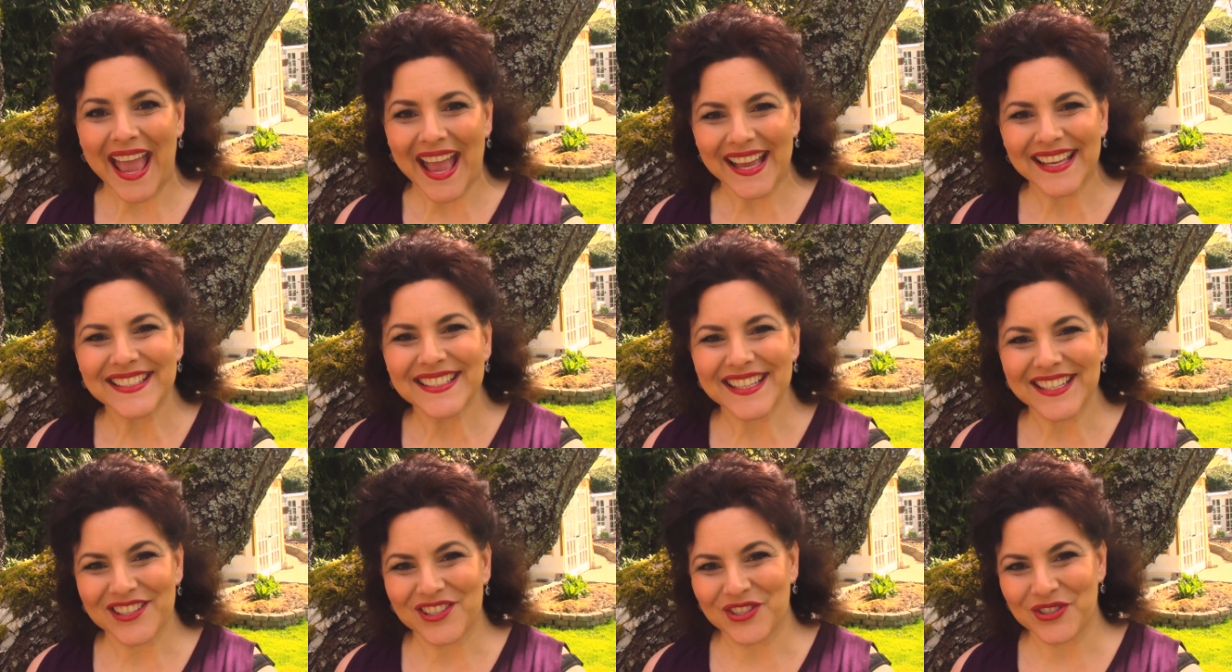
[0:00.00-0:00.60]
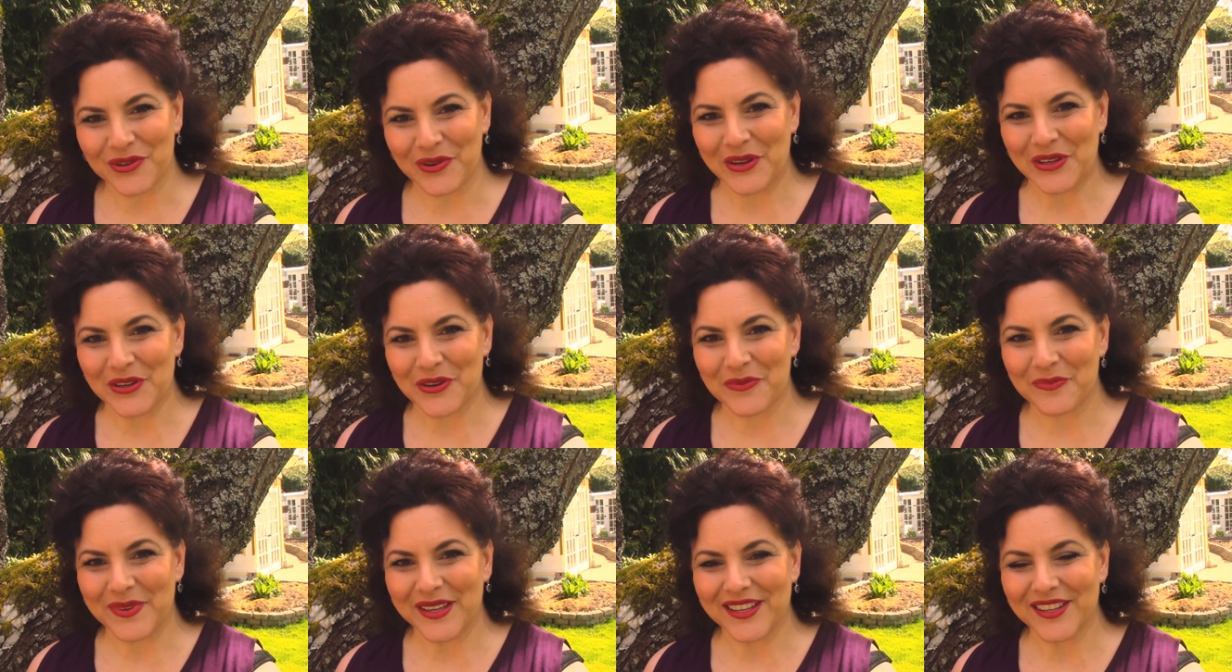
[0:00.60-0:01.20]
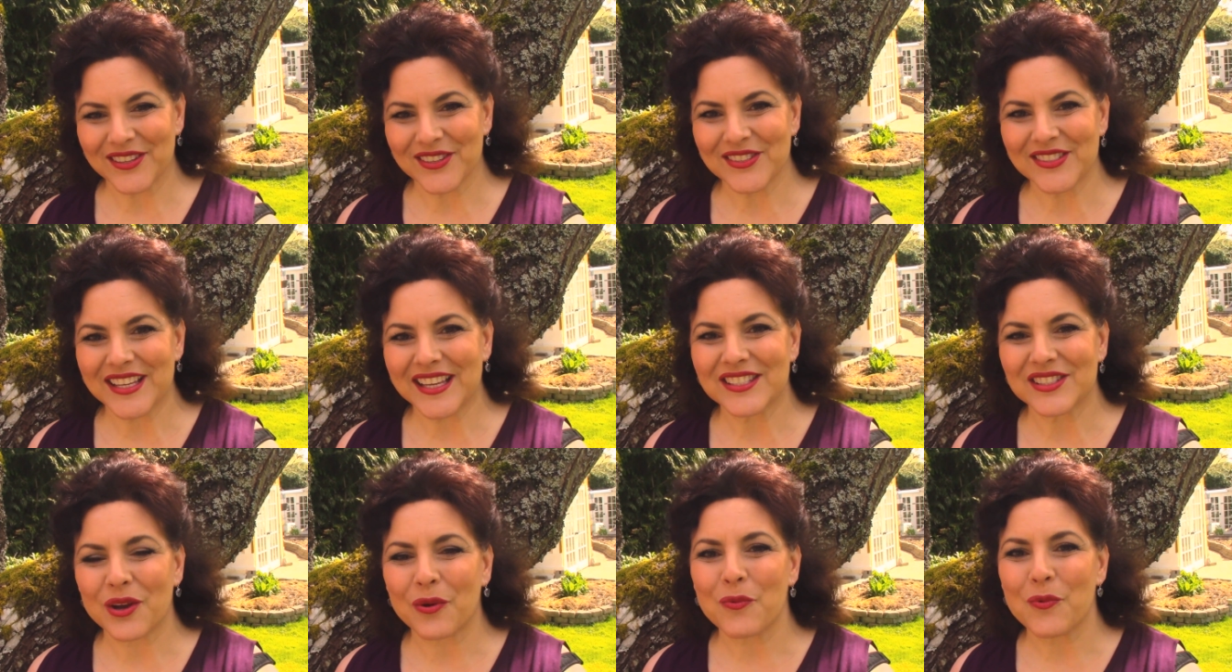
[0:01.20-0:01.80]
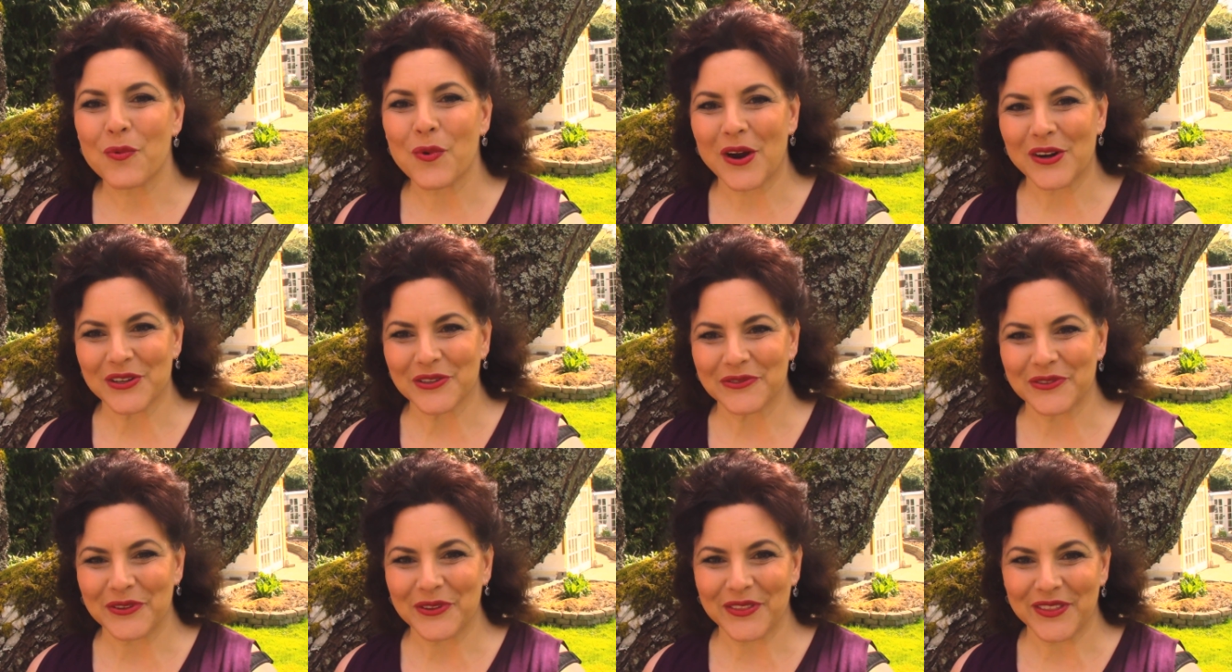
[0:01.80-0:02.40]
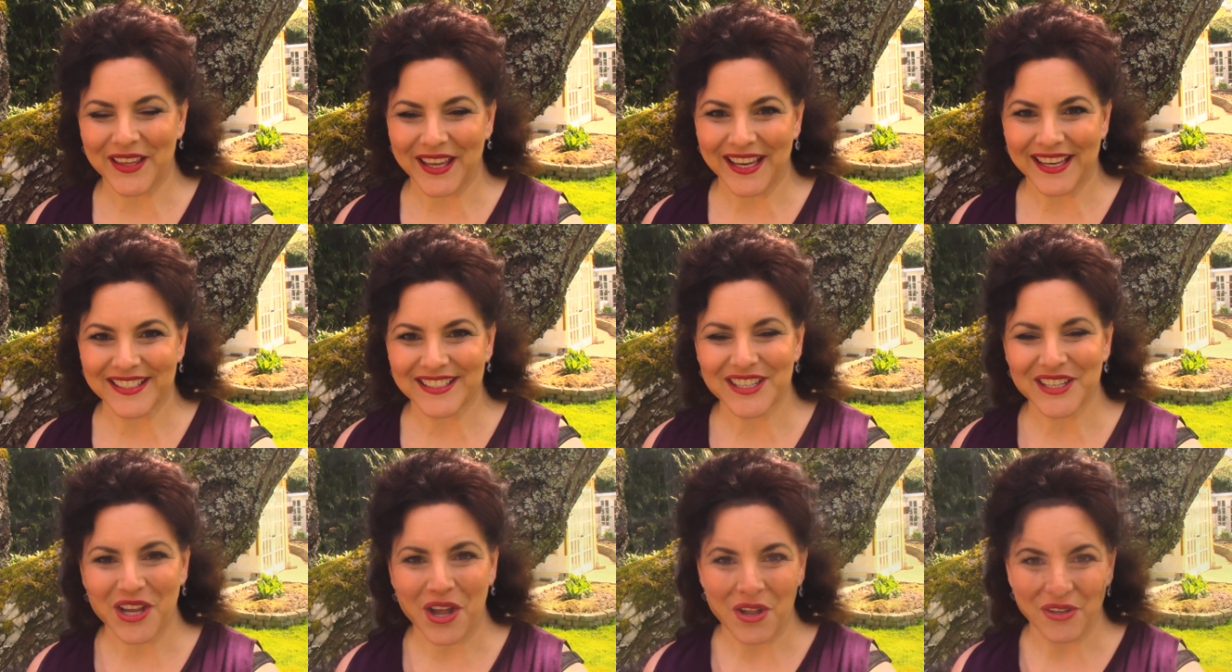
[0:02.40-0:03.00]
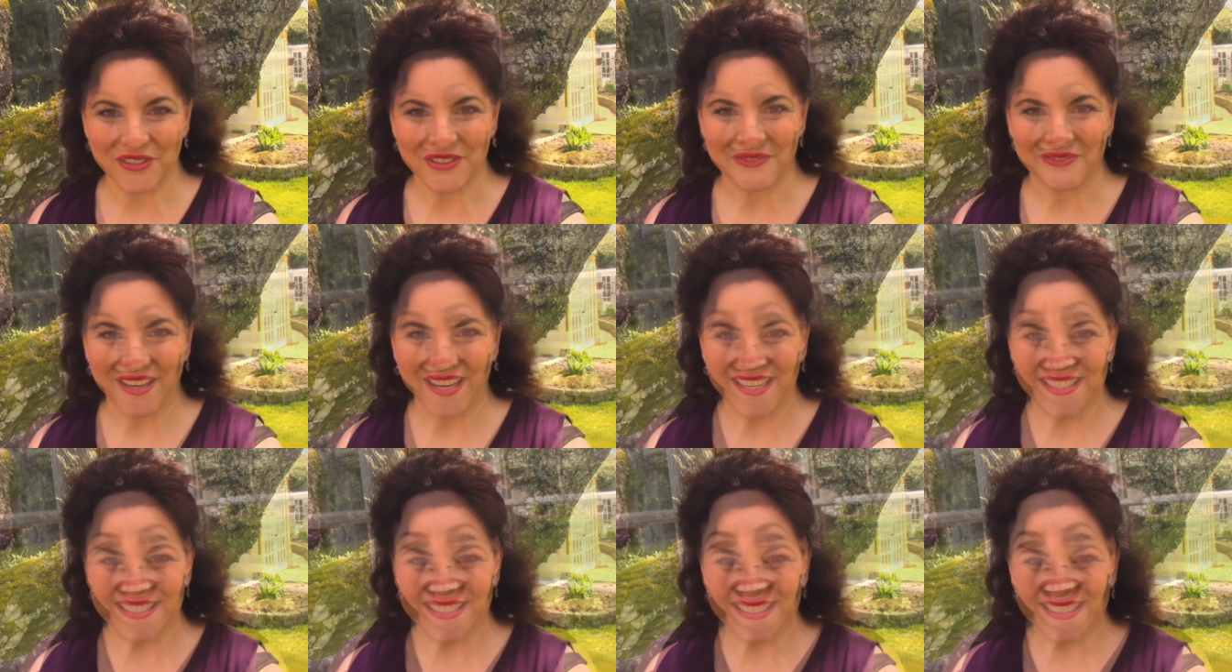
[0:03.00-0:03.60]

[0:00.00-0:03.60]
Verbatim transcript: and enjoy your meals is a wonderful thing to cultivate. Cultivate.